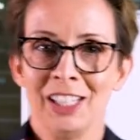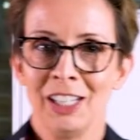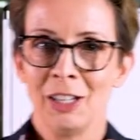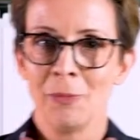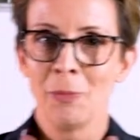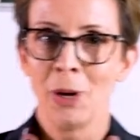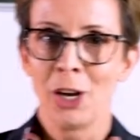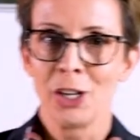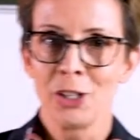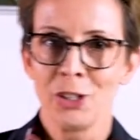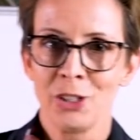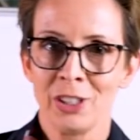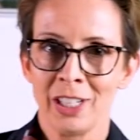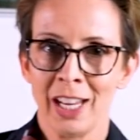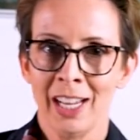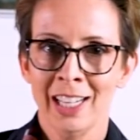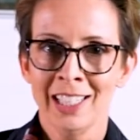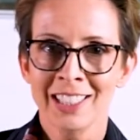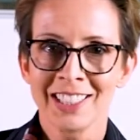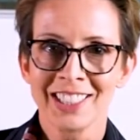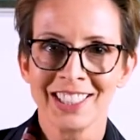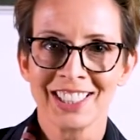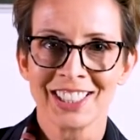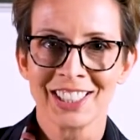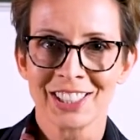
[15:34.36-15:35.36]
by you,
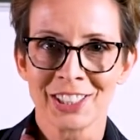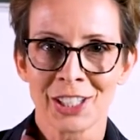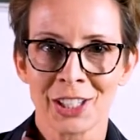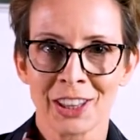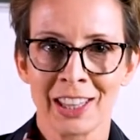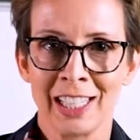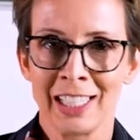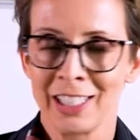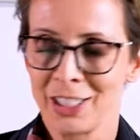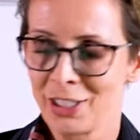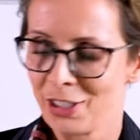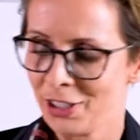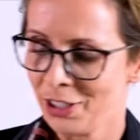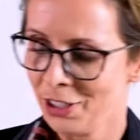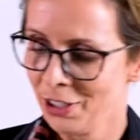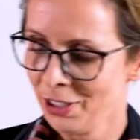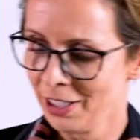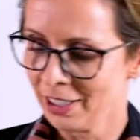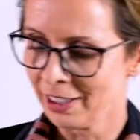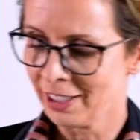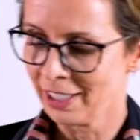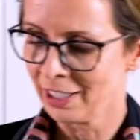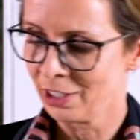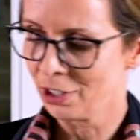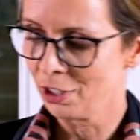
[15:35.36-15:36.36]
Nat. So thank you, and
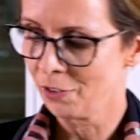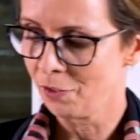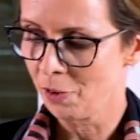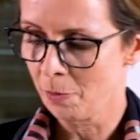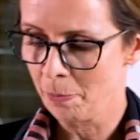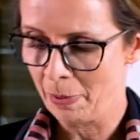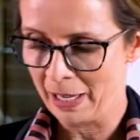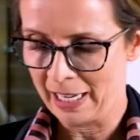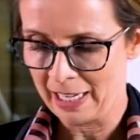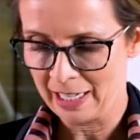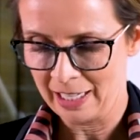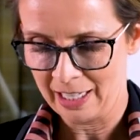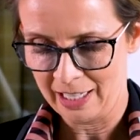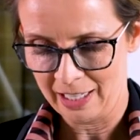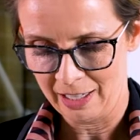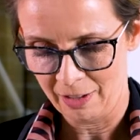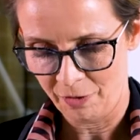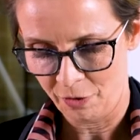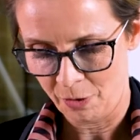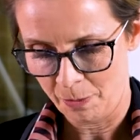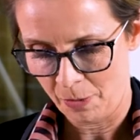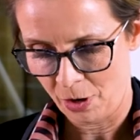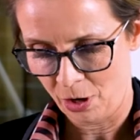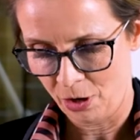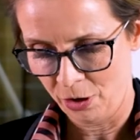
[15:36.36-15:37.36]
thank you for being here
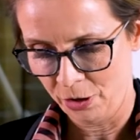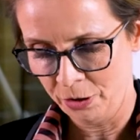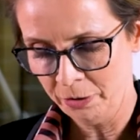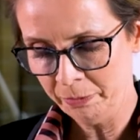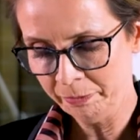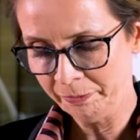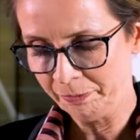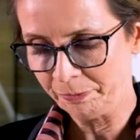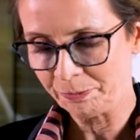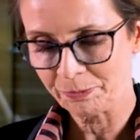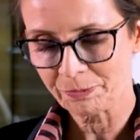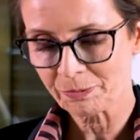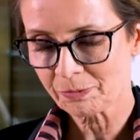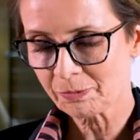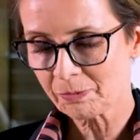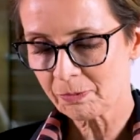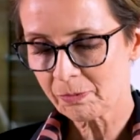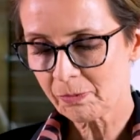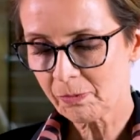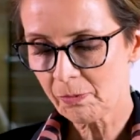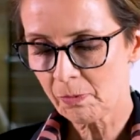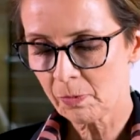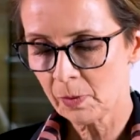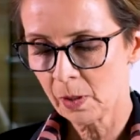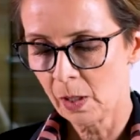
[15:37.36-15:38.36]
from home.
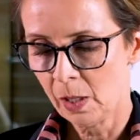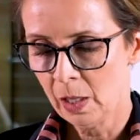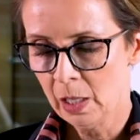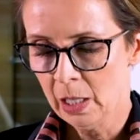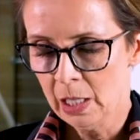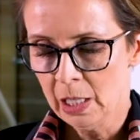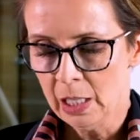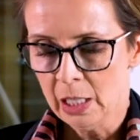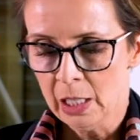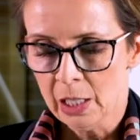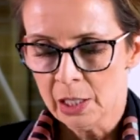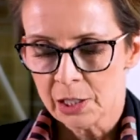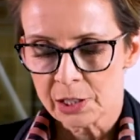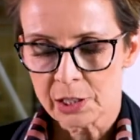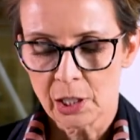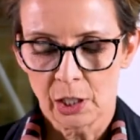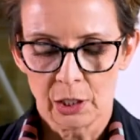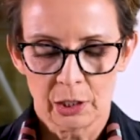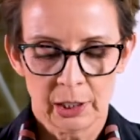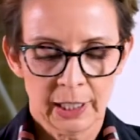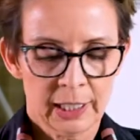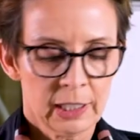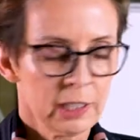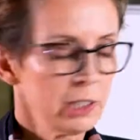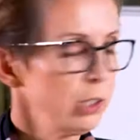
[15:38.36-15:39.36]
So
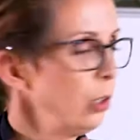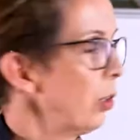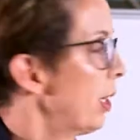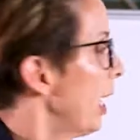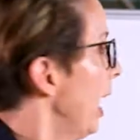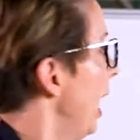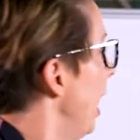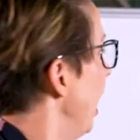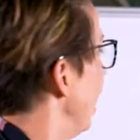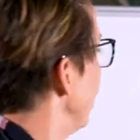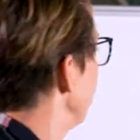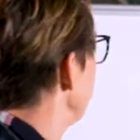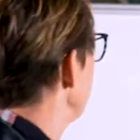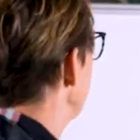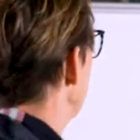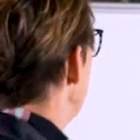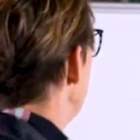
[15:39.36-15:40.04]
let's look at